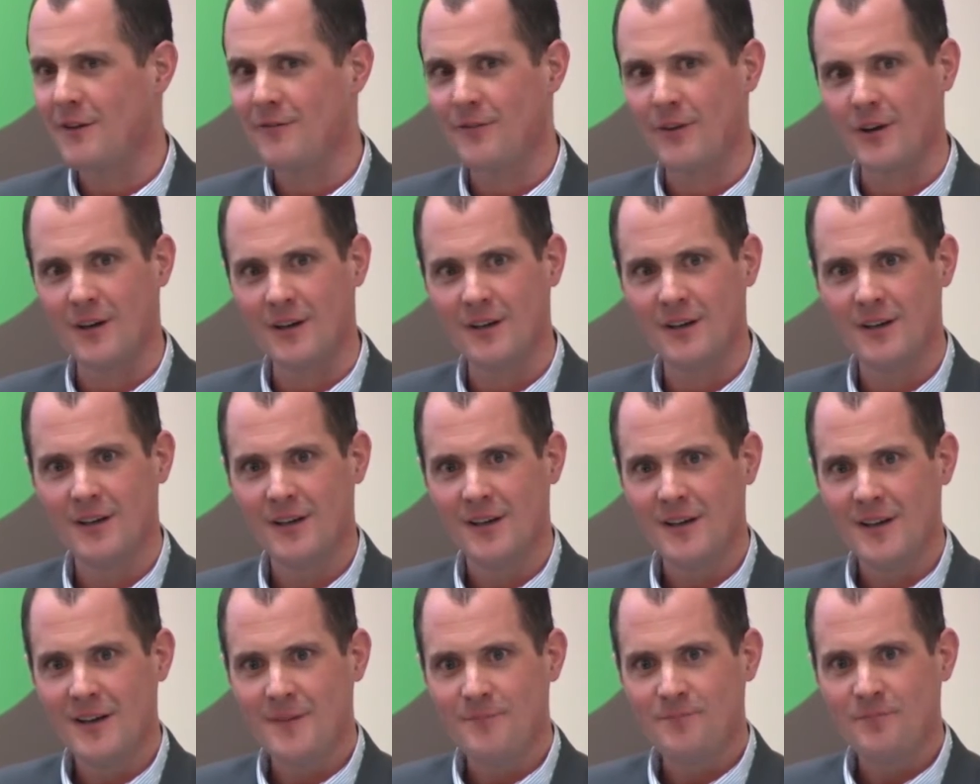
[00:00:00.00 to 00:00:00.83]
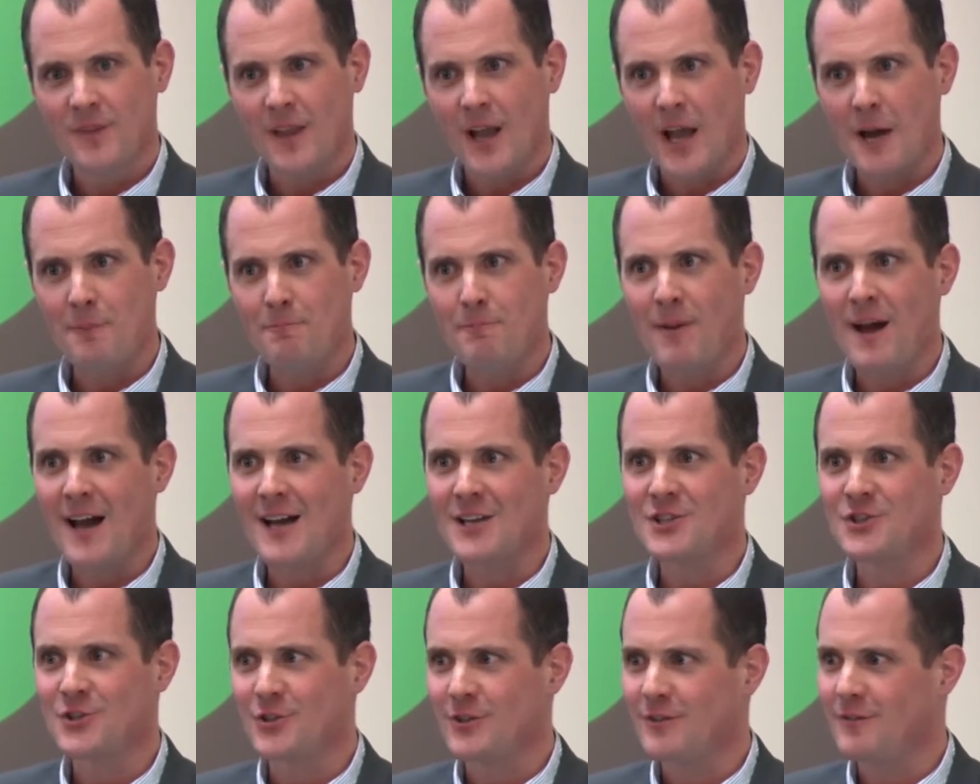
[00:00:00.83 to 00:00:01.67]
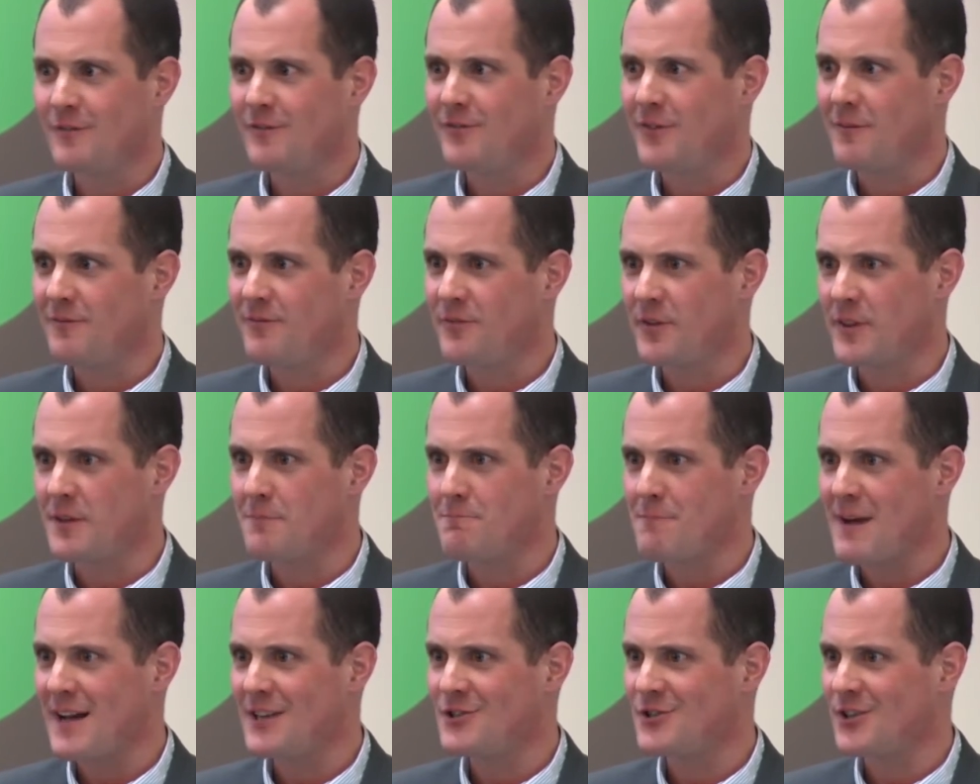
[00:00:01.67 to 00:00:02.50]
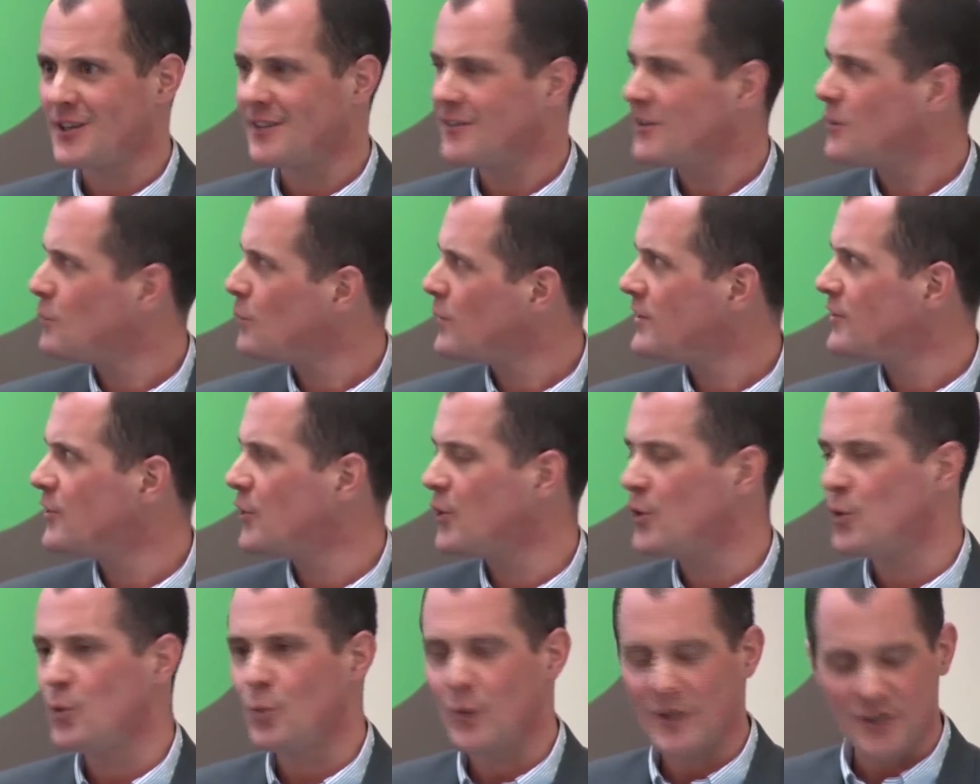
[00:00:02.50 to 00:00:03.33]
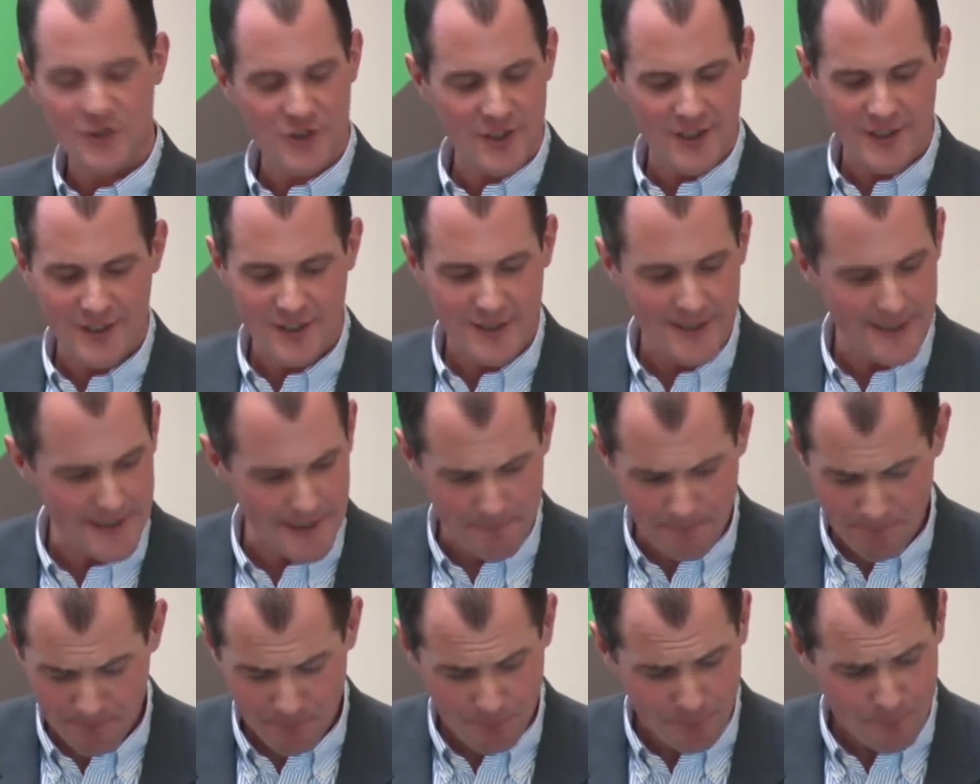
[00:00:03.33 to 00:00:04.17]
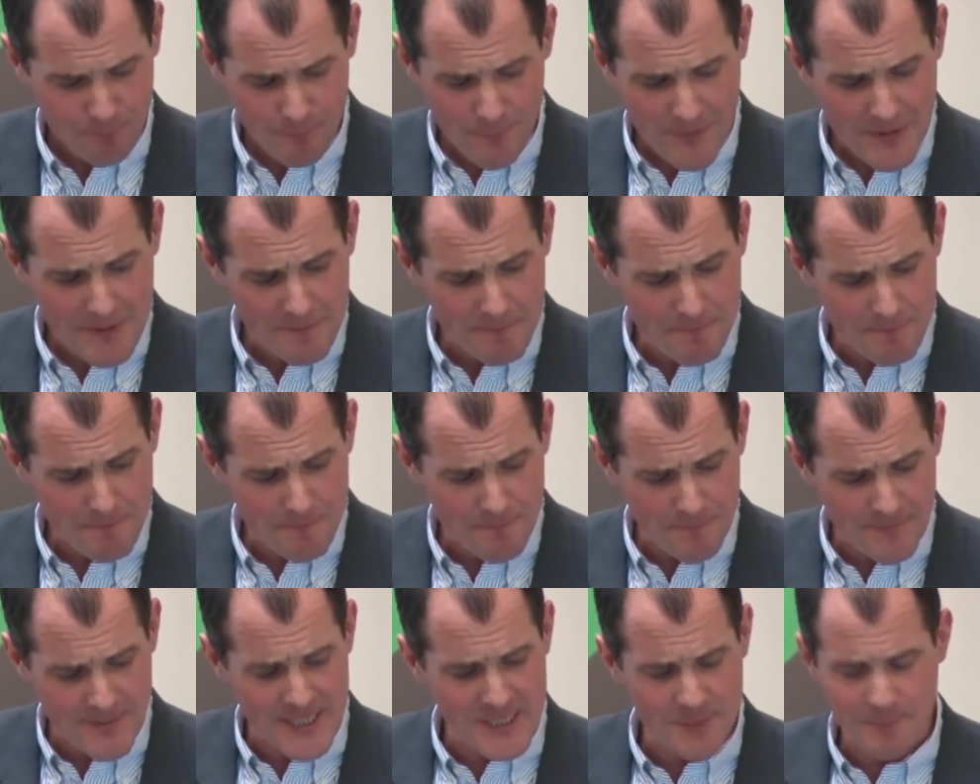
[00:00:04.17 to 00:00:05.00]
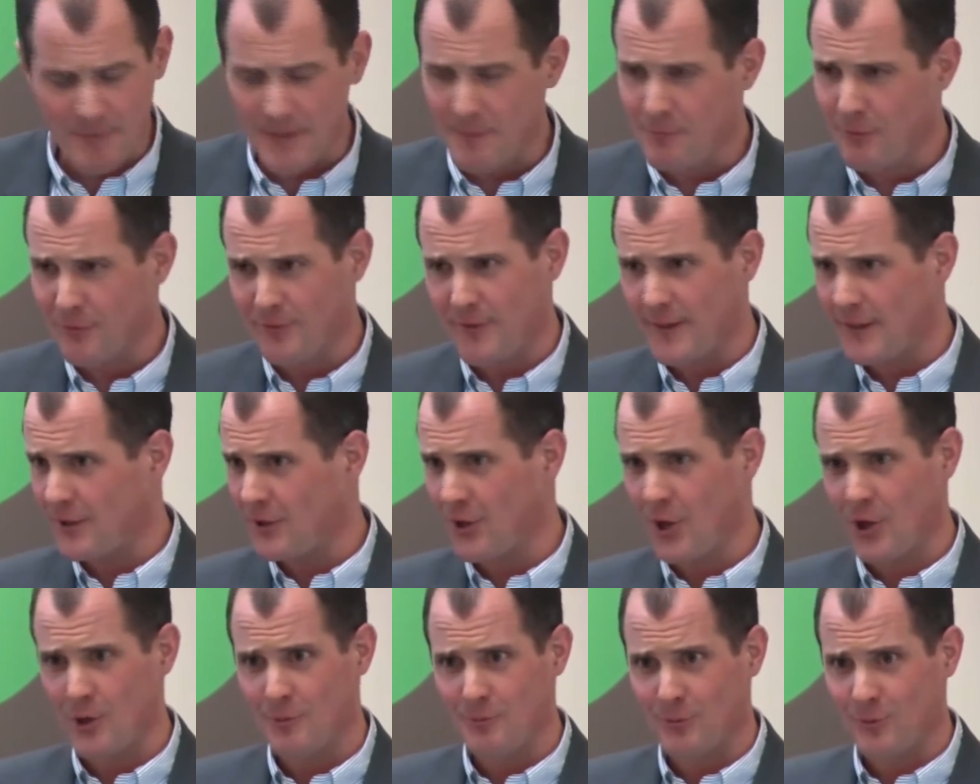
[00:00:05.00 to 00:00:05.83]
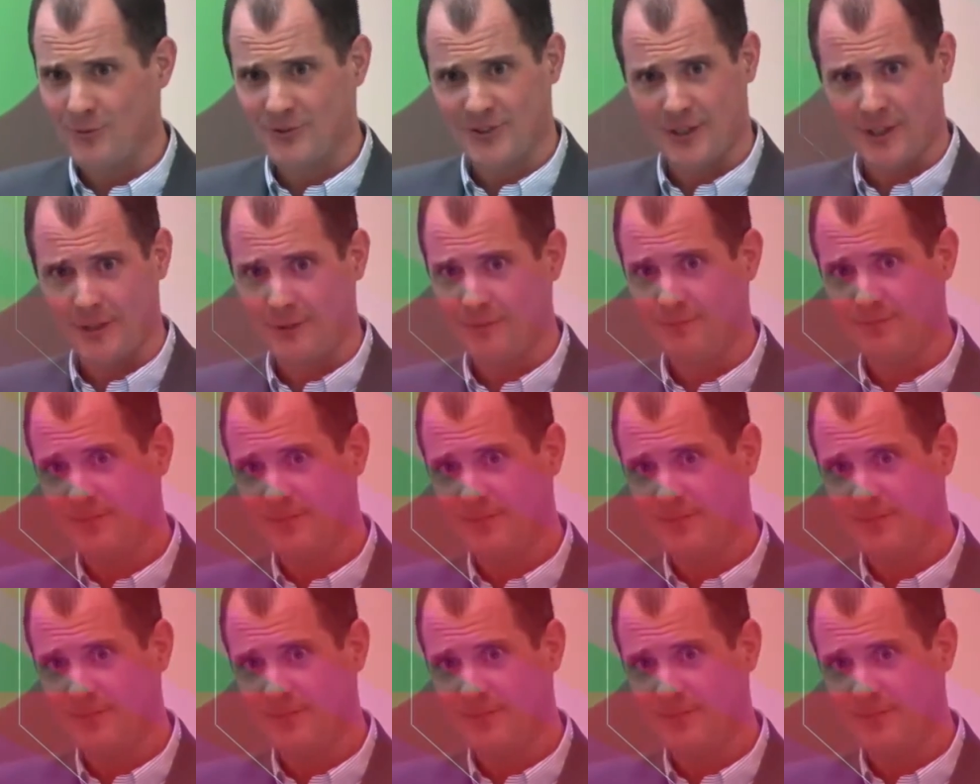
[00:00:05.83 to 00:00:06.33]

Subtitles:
of a passion for the magic that we do, which is, you know, these people think global, so